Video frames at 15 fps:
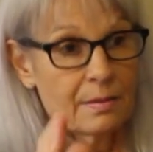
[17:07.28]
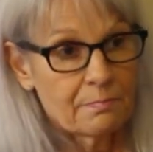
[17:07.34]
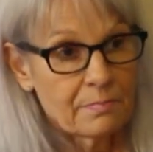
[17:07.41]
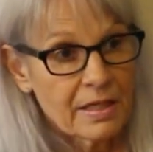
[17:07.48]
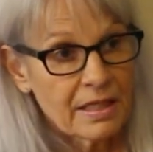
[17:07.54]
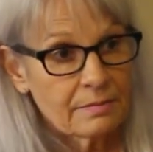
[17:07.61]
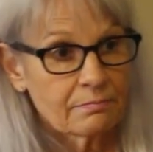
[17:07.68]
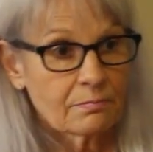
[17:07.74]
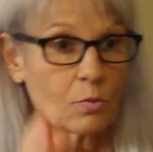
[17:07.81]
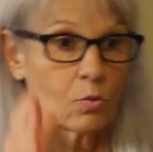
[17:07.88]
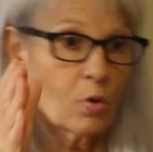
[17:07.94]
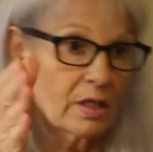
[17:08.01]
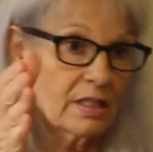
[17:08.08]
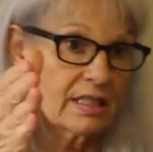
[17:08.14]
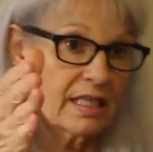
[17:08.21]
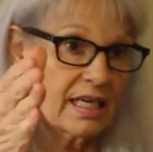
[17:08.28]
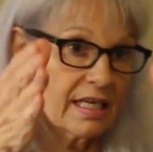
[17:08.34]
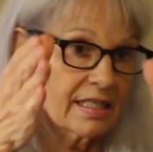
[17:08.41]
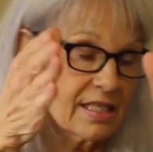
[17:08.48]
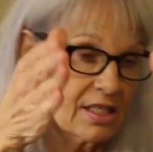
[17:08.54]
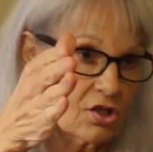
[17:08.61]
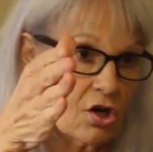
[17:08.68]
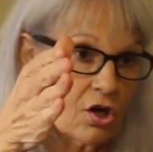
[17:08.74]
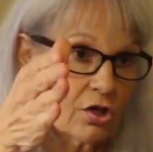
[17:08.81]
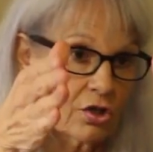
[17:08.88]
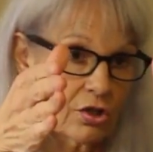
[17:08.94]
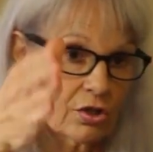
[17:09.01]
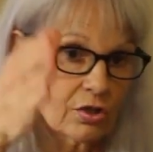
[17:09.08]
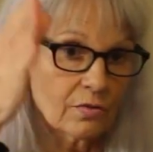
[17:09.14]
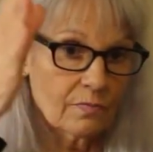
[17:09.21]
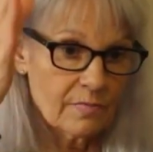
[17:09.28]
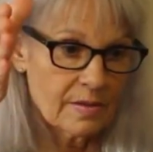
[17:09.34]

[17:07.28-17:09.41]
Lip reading: But one day I saw her